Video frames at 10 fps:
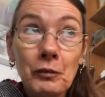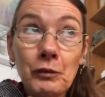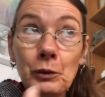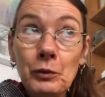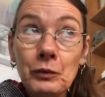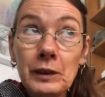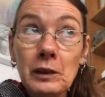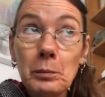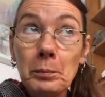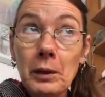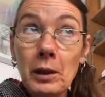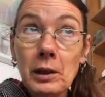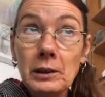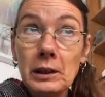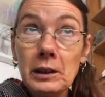a few of us at a
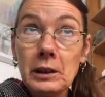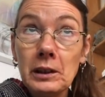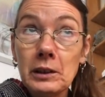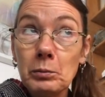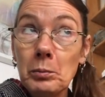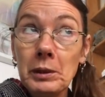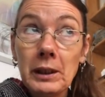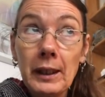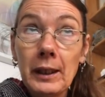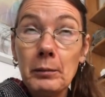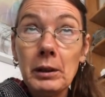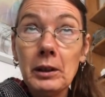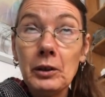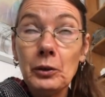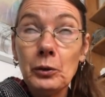party and this woman came
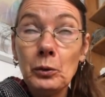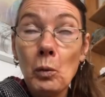in who